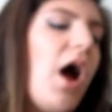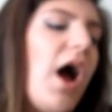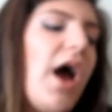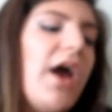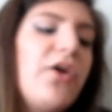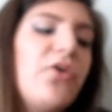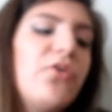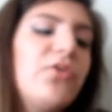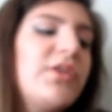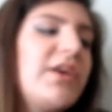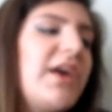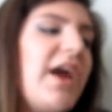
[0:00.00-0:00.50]
I
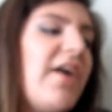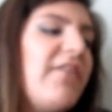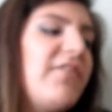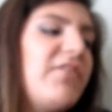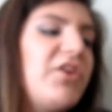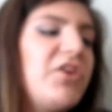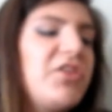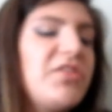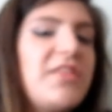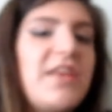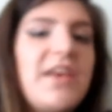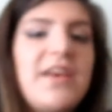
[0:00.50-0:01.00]
only have
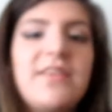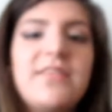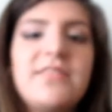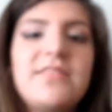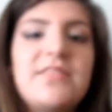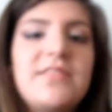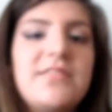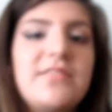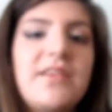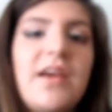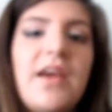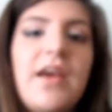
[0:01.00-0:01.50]
good things
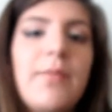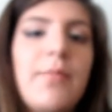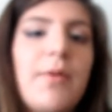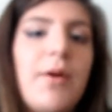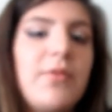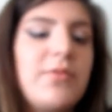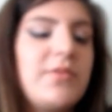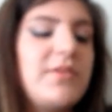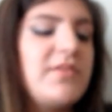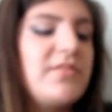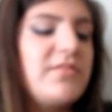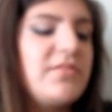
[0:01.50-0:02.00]
to say
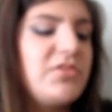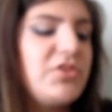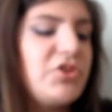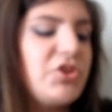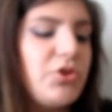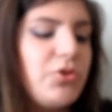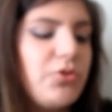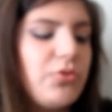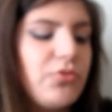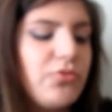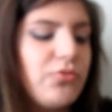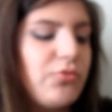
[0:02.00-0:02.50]
about these
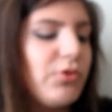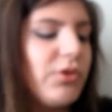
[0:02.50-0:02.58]
shoes,